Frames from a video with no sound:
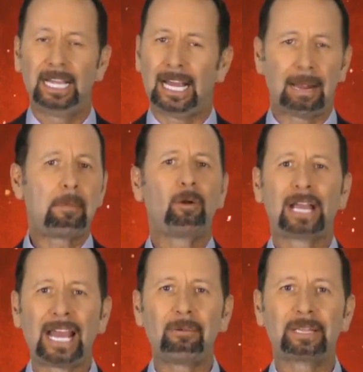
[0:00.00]
And I'm
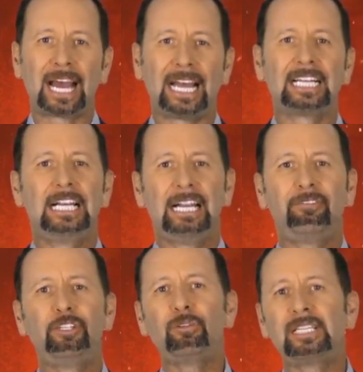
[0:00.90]
okay with that.
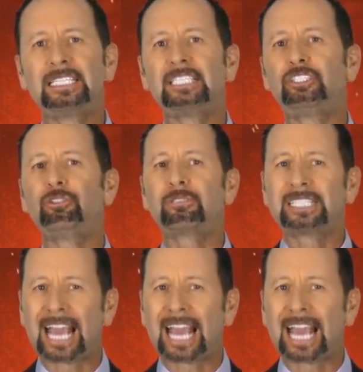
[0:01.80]
If you think that you